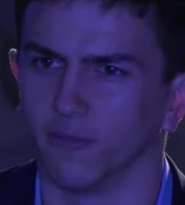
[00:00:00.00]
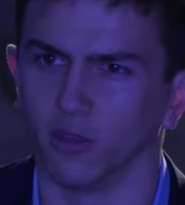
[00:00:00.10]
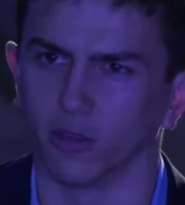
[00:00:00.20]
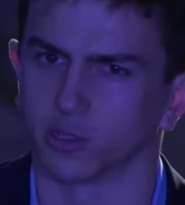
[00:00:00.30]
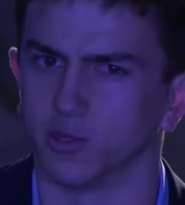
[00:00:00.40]
If
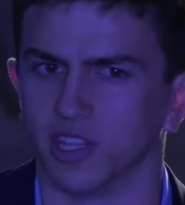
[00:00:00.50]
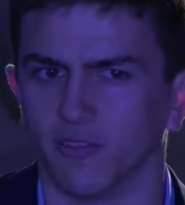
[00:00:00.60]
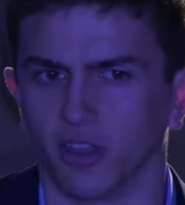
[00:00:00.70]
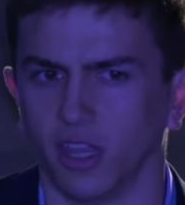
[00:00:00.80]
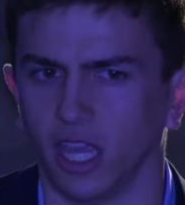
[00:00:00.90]
you look
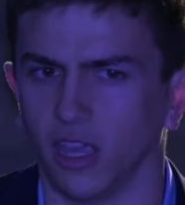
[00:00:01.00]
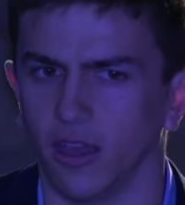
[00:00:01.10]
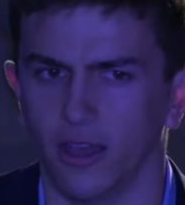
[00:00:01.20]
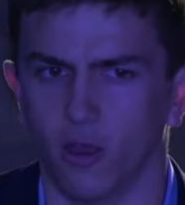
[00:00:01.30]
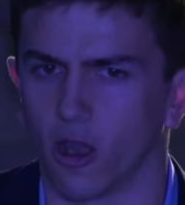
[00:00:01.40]
specifically,
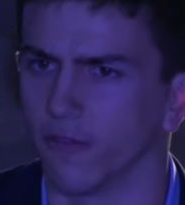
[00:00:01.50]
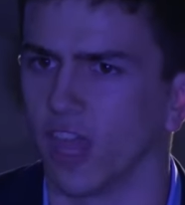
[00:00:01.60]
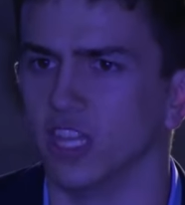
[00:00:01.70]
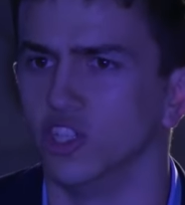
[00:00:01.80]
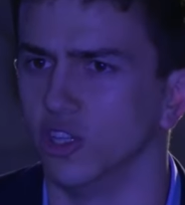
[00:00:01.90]
uh,
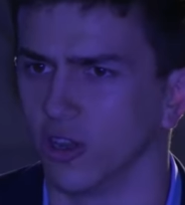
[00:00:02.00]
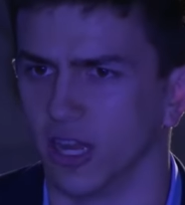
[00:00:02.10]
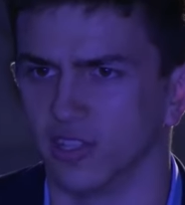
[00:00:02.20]
RFK Jr.